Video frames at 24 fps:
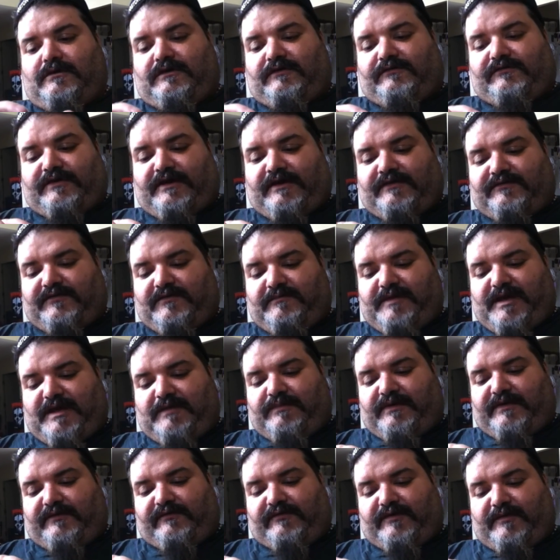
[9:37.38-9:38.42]
it's actually
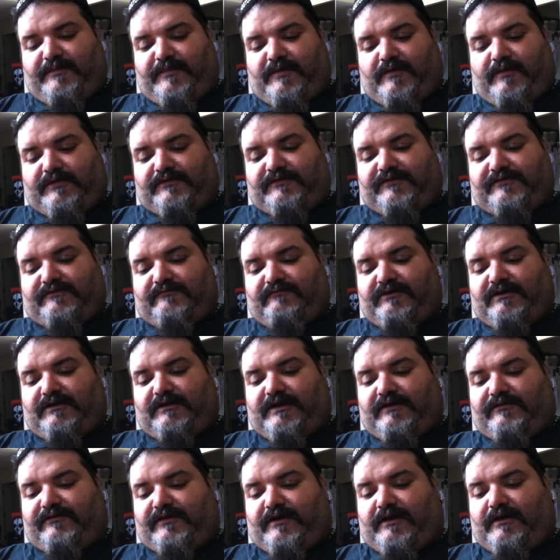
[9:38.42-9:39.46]
made by Zippo. I just
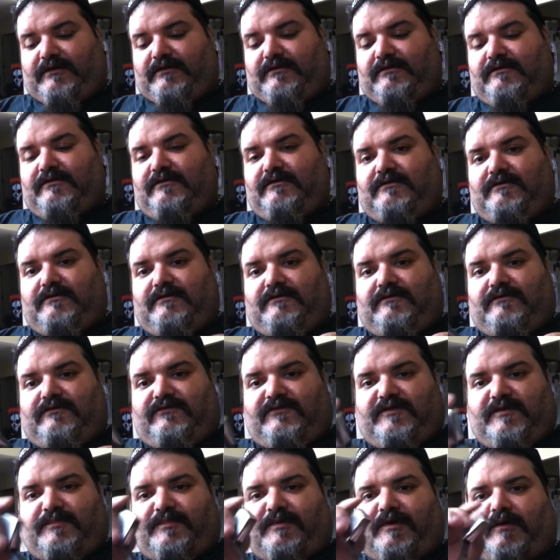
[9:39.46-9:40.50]
realized that.
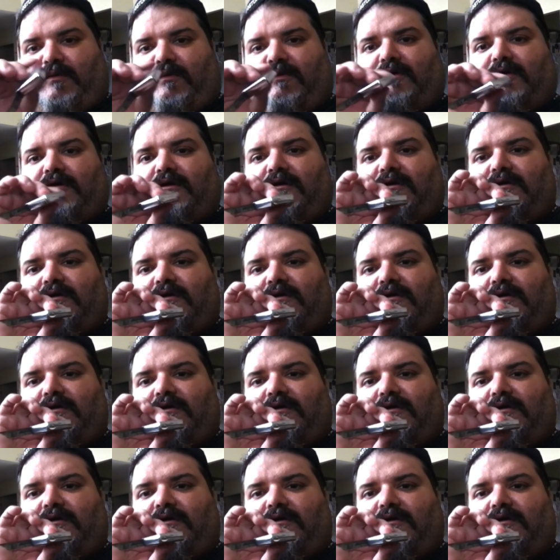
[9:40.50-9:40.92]
Zippo.